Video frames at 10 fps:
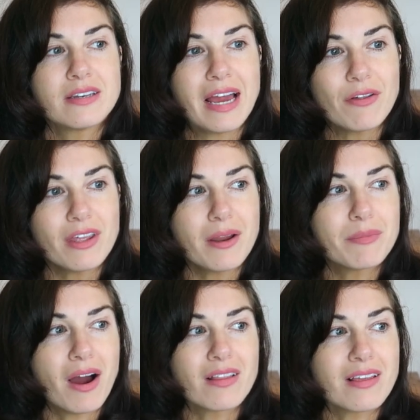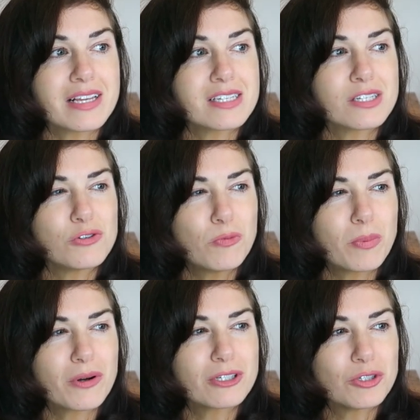Now that I'm not like
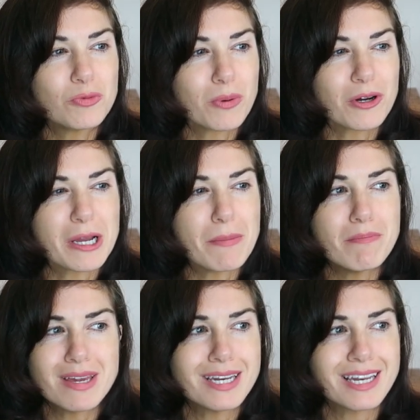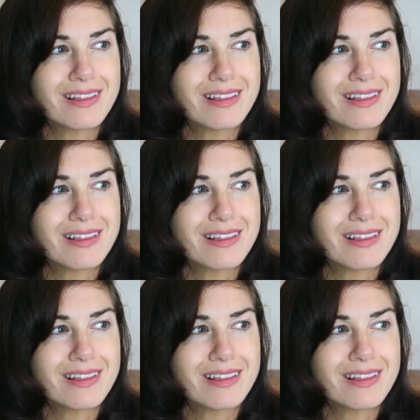super duper committed